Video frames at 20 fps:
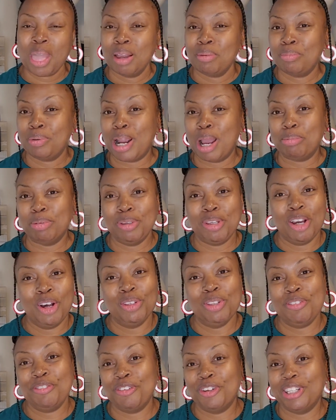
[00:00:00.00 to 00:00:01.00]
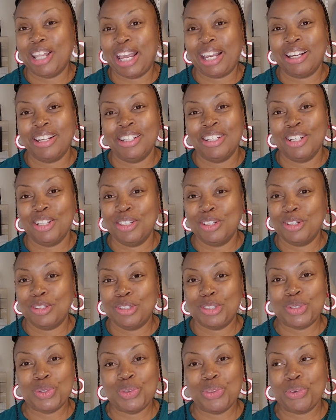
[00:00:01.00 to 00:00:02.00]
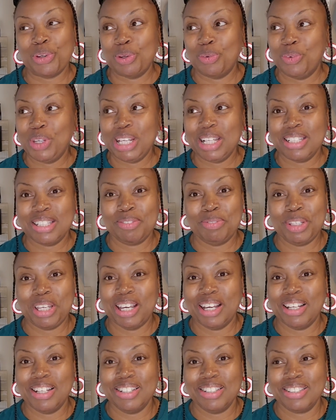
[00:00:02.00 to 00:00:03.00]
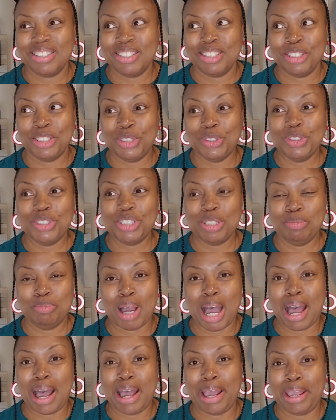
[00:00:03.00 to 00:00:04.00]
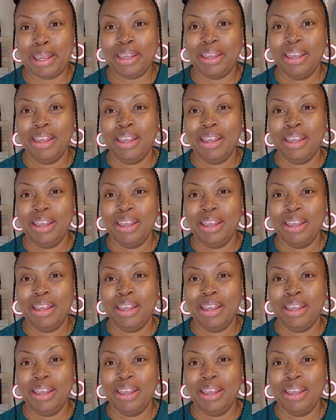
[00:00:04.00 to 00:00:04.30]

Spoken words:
probably only for like another 2-3 weeks, because usually by